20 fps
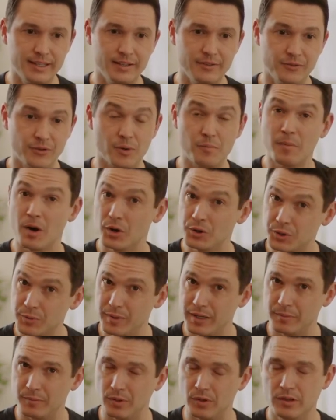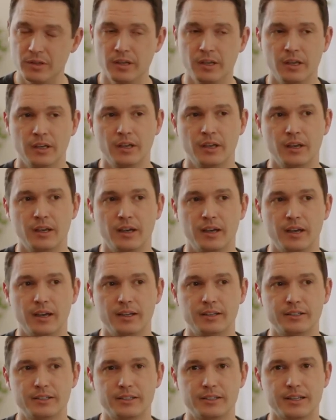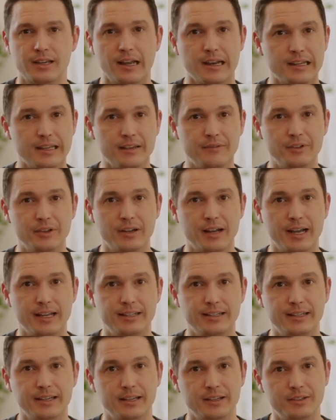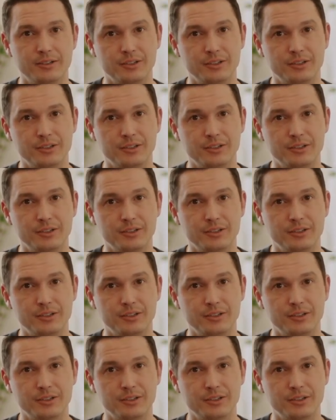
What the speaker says: For most people, just to kind of give you an idea,